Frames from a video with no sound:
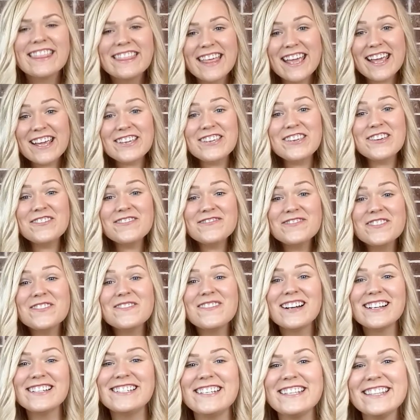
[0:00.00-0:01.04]
Thank you for
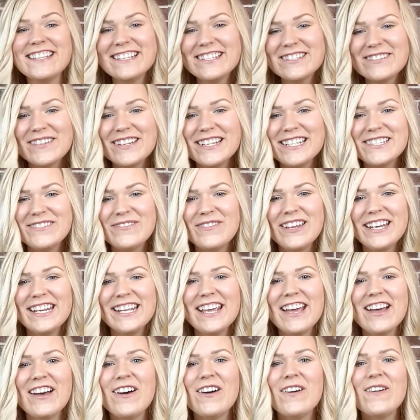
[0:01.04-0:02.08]
watching this week's
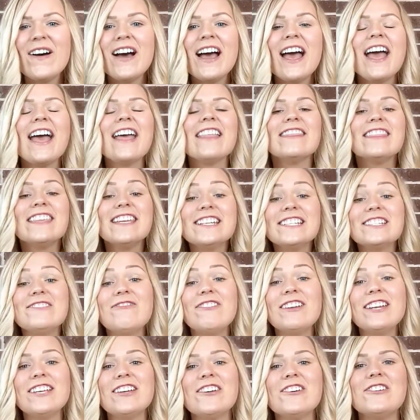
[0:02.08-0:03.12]
video. These
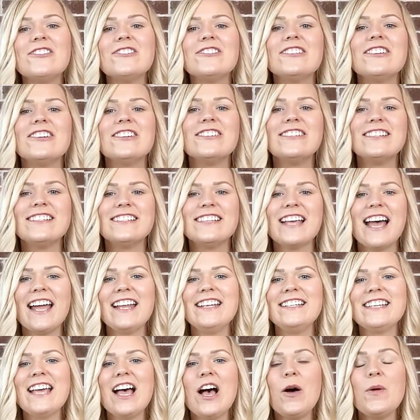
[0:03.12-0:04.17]
videos are
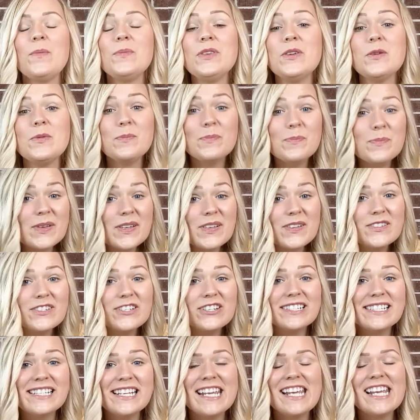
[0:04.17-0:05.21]
designed to help you build
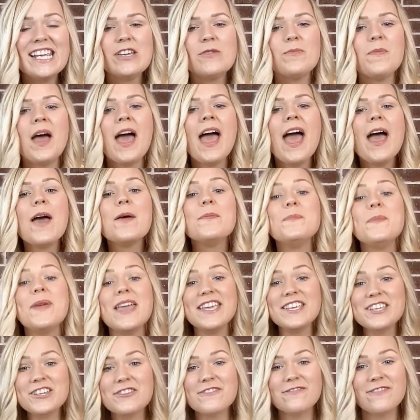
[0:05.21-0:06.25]
your team,
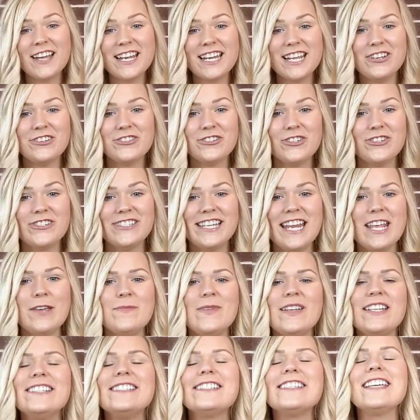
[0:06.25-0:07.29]
make your financial
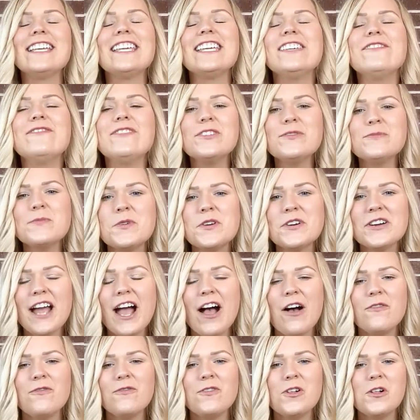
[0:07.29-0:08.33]
statements even more
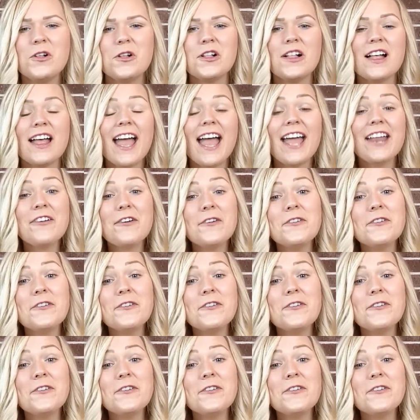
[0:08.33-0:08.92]
helpful, and